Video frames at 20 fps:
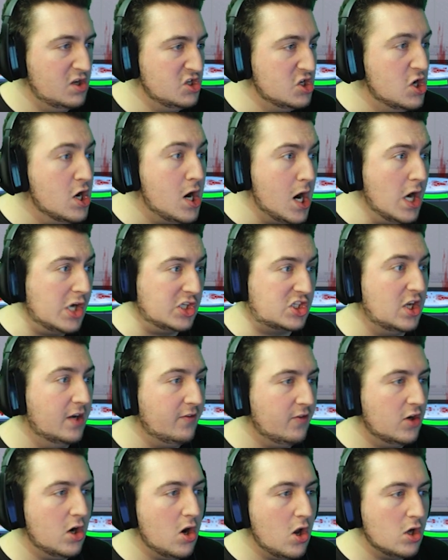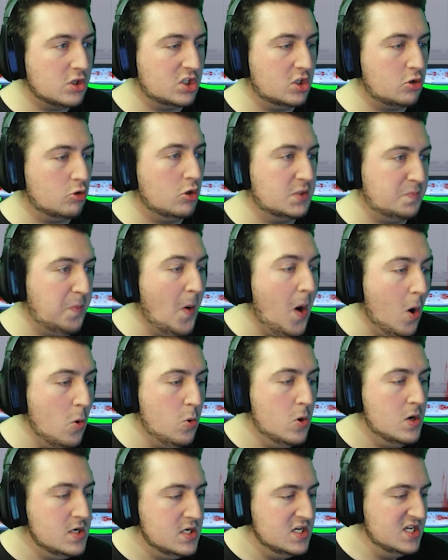Yes, I've unlocked a crossbow!